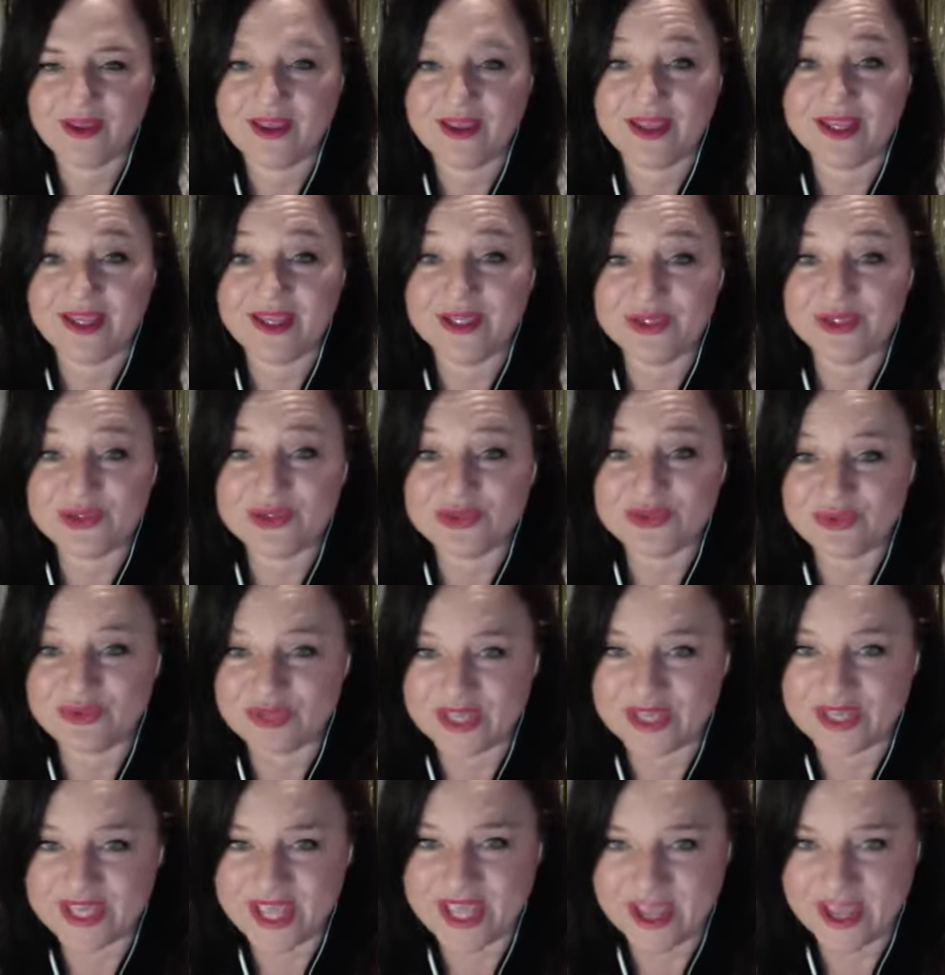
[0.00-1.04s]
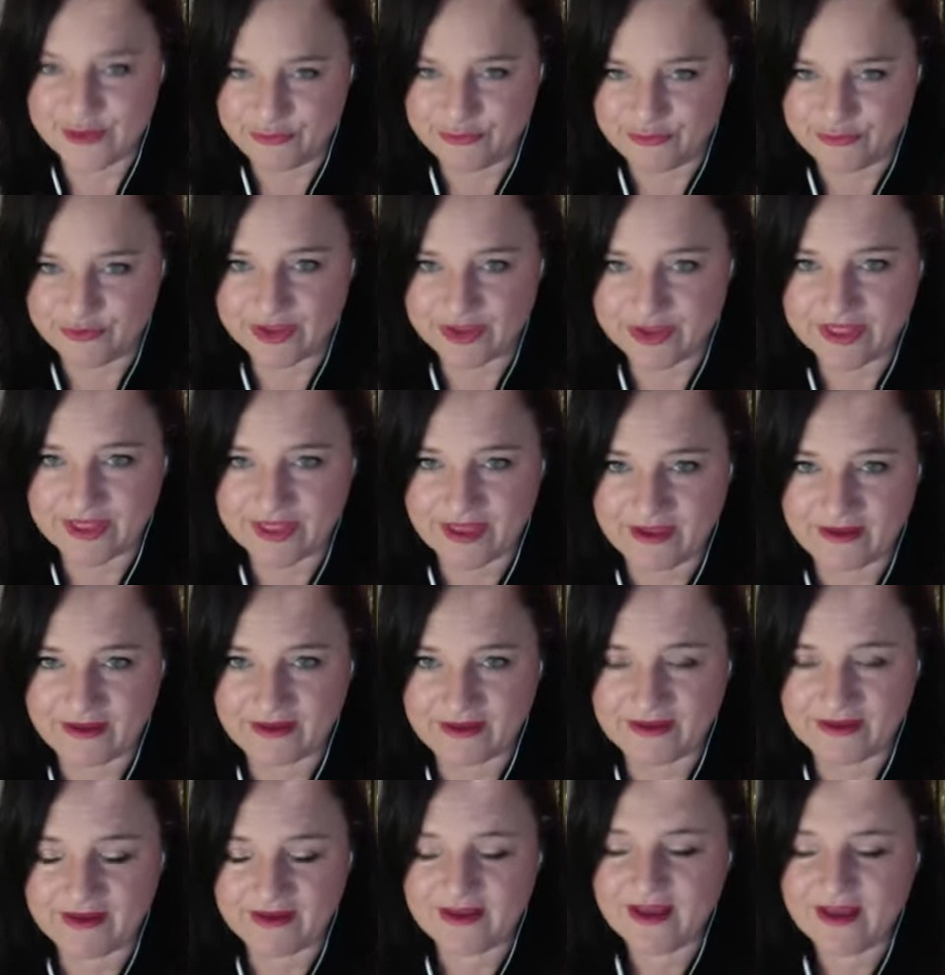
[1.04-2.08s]
into the everything.
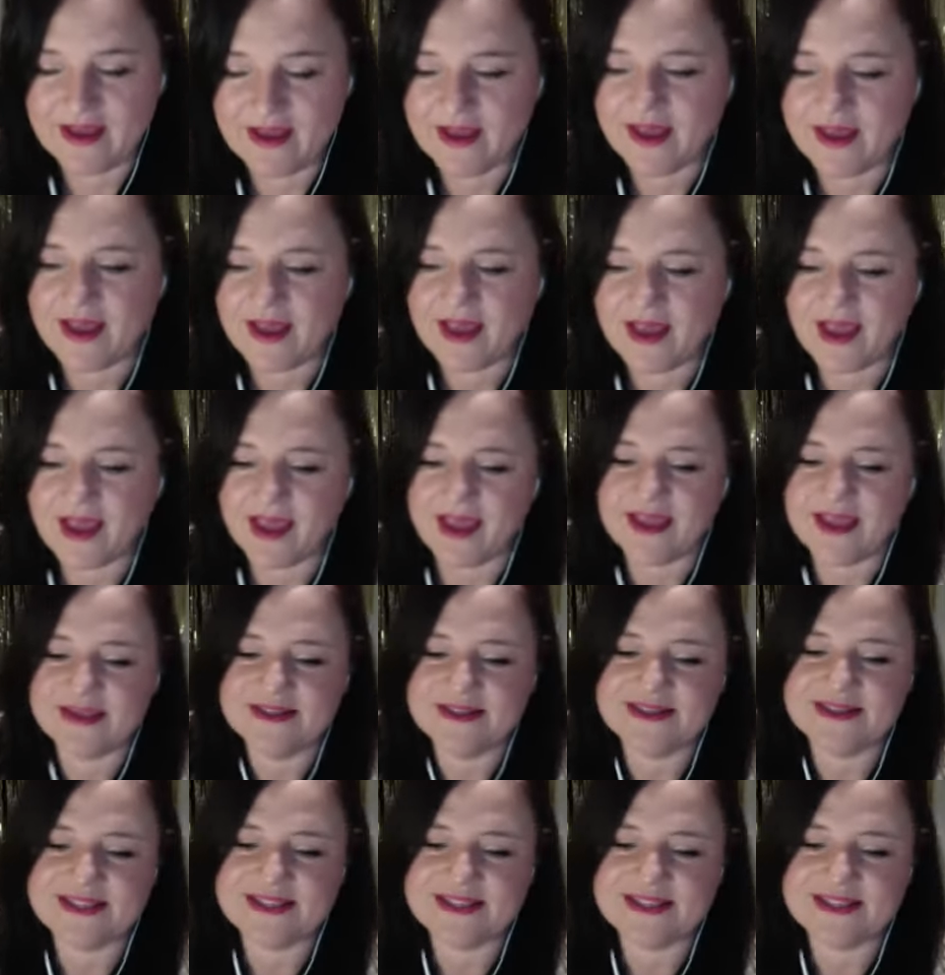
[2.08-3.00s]
And